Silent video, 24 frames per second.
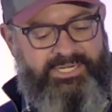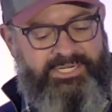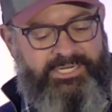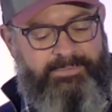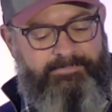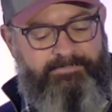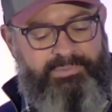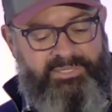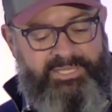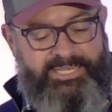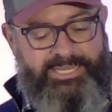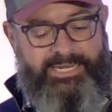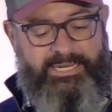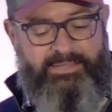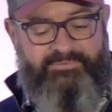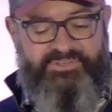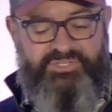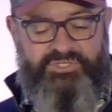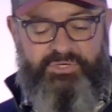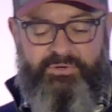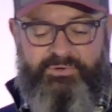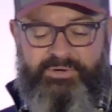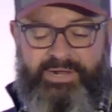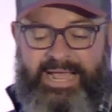complaining of his
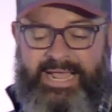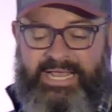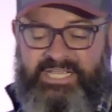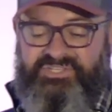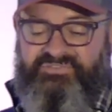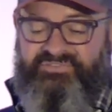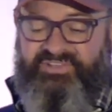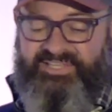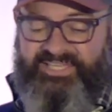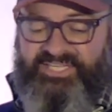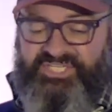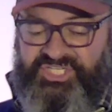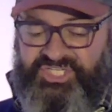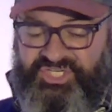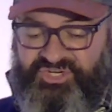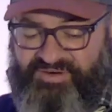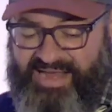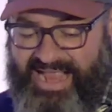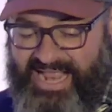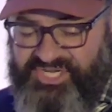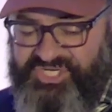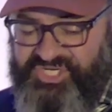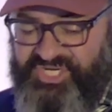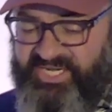own eyes, feeling
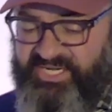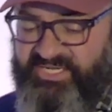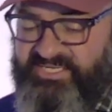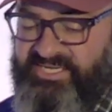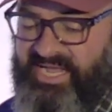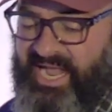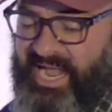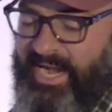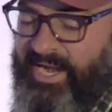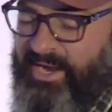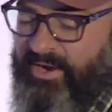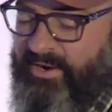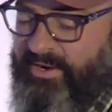scratchy and tired.